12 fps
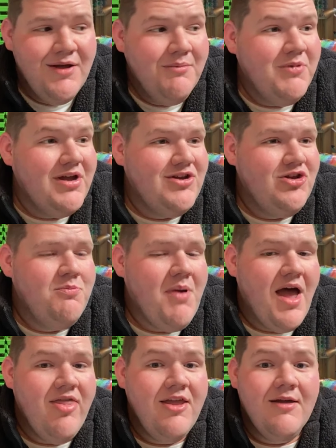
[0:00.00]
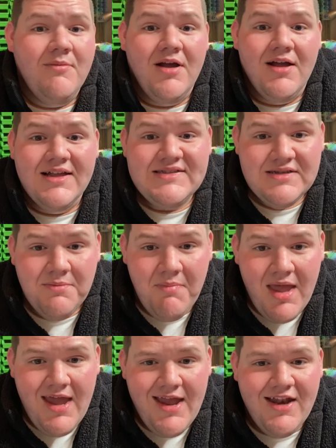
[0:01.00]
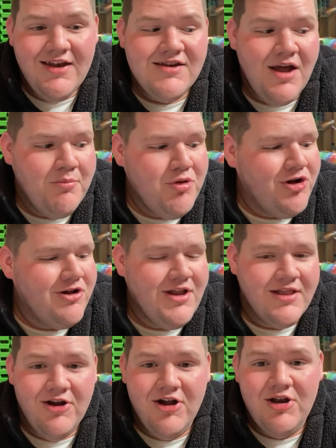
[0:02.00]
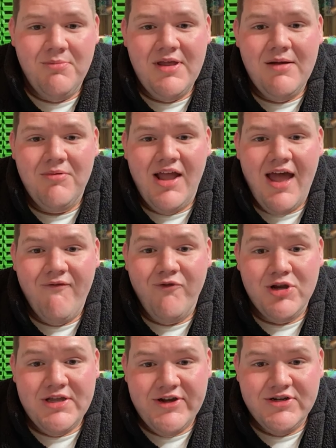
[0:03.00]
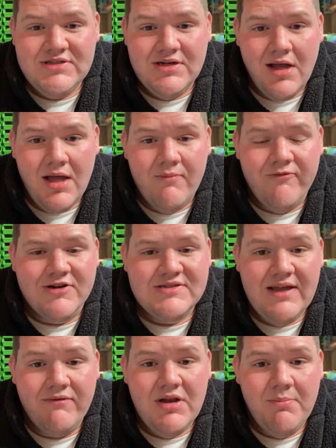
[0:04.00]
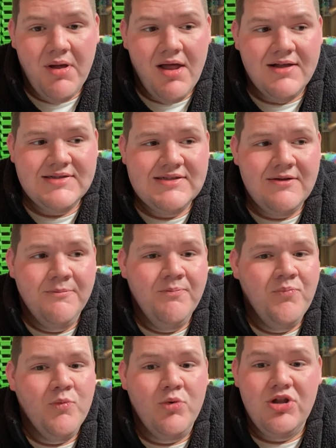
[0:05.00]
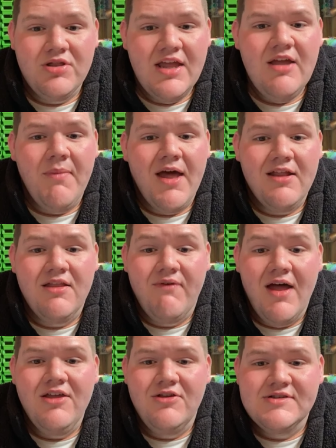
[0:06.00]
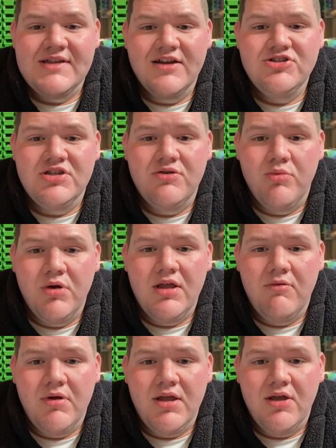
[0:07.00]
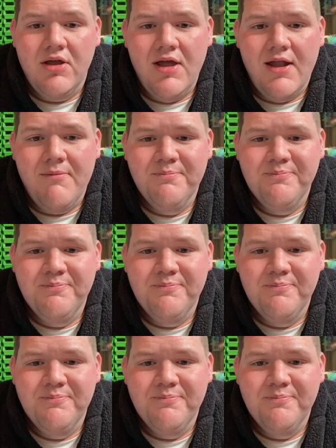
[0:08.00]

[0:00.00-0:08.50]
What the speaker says: But you buy them a custom-made tumbler that they're going to be able to have for years to come for $70. When you think about it, the value is actually really, really good.